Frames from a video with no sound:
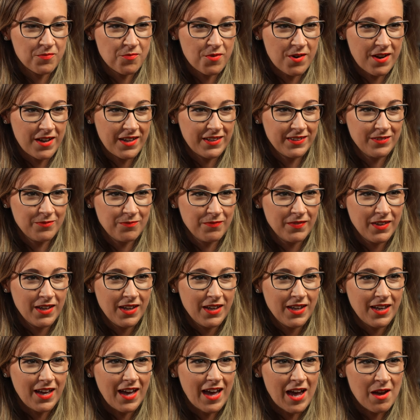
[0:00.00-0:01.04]
brand.
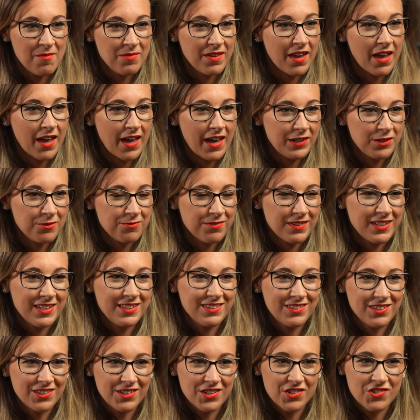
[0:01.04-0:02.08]
I'm the head of
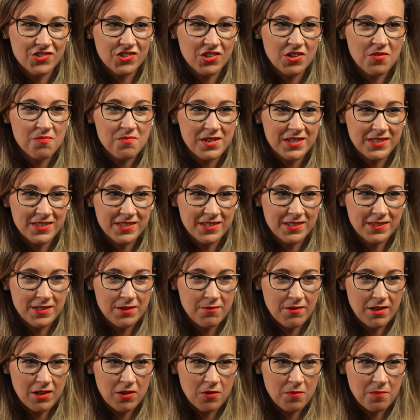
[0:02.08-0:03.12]
international business
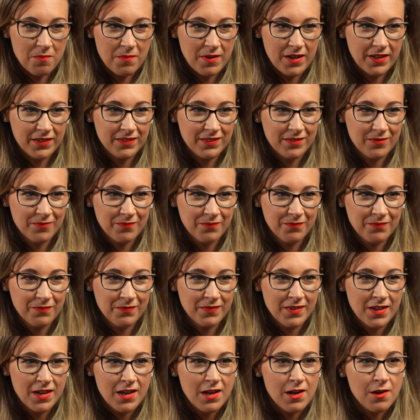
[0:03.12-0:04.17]
development.
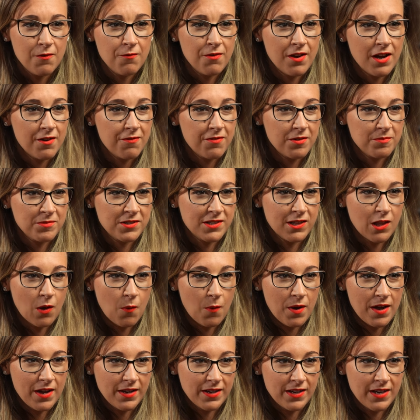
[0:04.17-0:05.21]
We are from
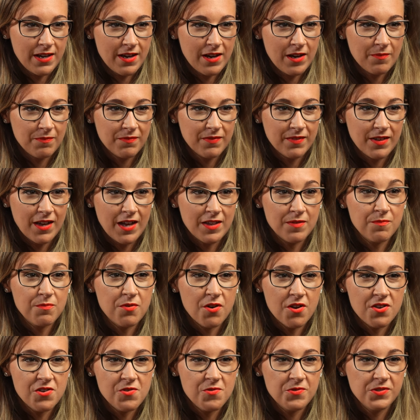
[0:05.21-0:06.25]
Slovakia and
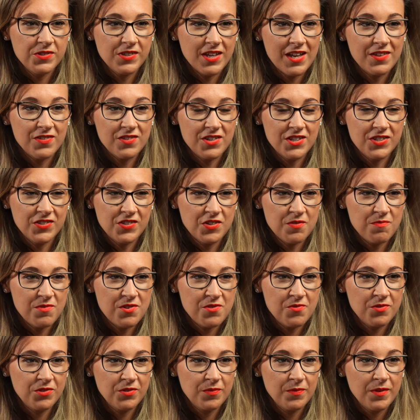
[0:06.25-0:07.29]
produce and
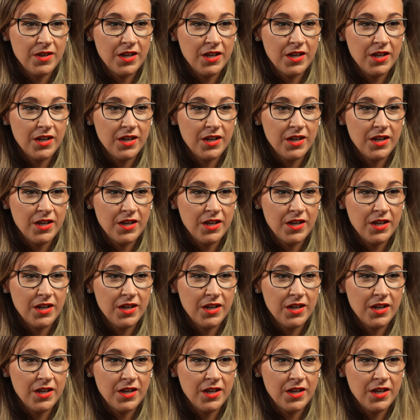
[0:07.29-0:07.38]
distribute